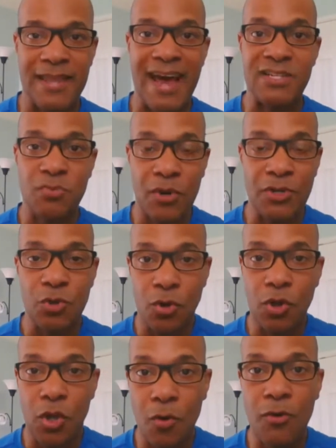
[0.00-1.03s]
That's what
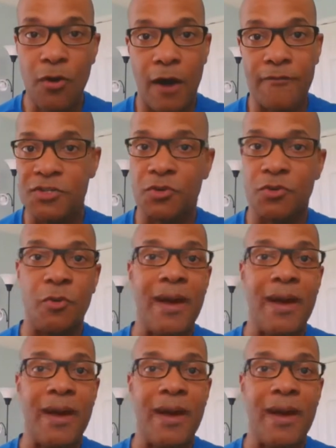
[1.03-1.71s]
your loan officer, no